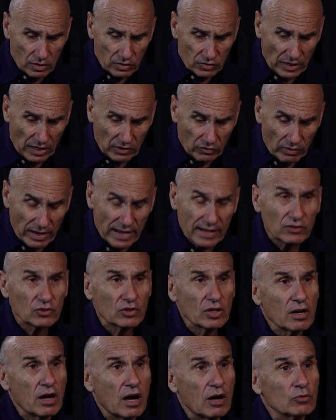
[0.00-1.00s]

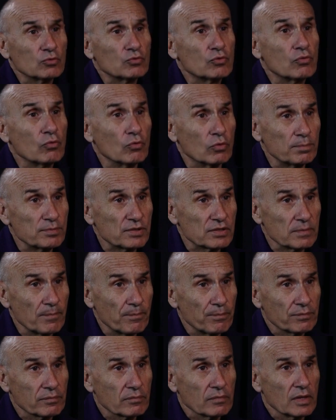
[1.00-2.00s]
direct our troops
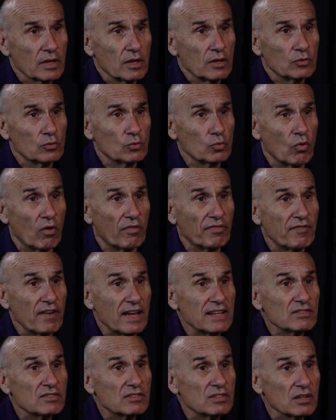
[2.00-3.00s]
to
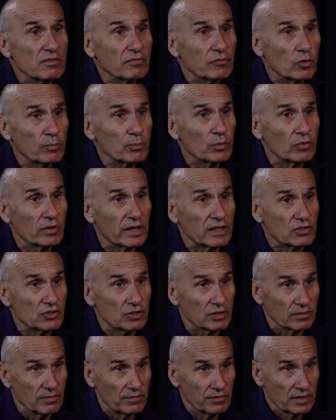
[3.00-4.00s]
offensive
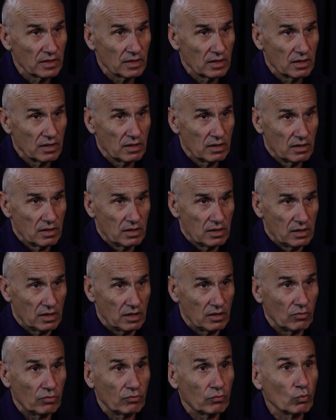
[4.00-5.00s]
operation
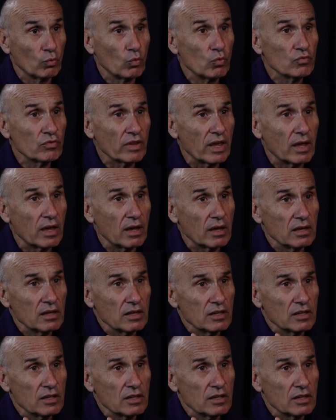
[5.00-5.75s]
through the